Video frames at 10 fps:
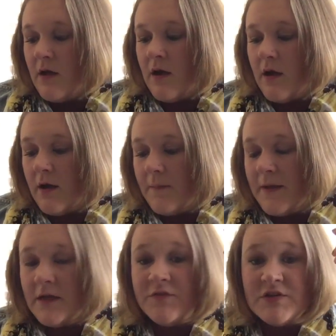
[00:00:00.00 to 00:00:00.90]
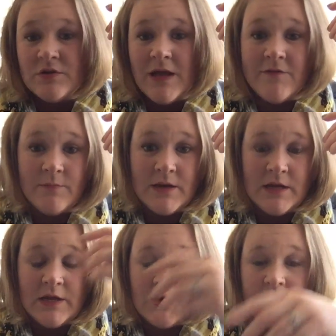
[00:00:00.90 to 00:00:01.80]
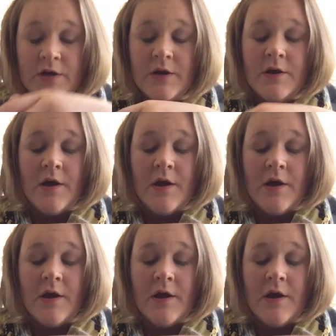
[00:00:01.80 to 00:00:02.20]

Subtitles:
And if you don't have a mini heater,